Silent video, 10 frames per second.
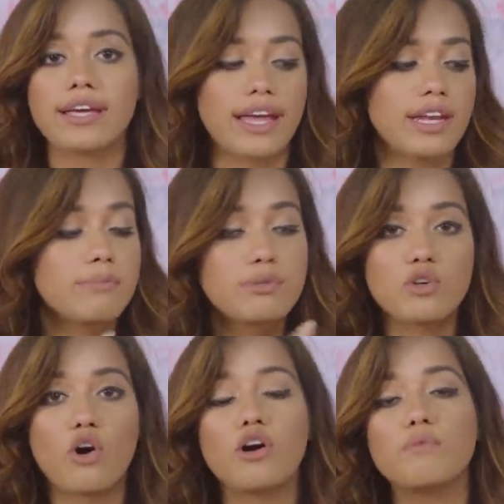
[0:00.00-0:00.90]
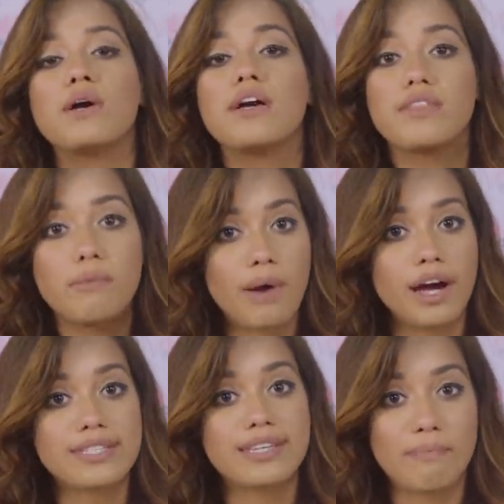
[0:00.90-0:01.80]
can absorb the
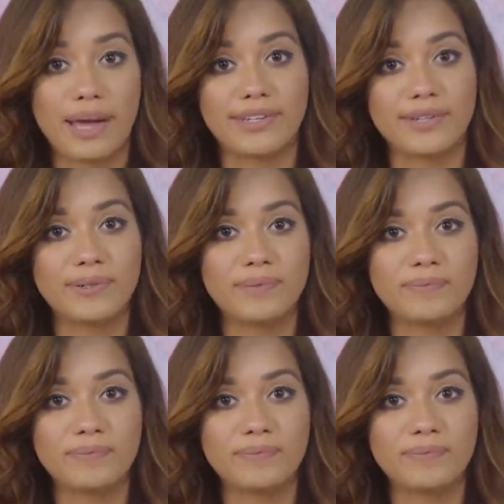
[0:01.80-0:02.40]
mask better.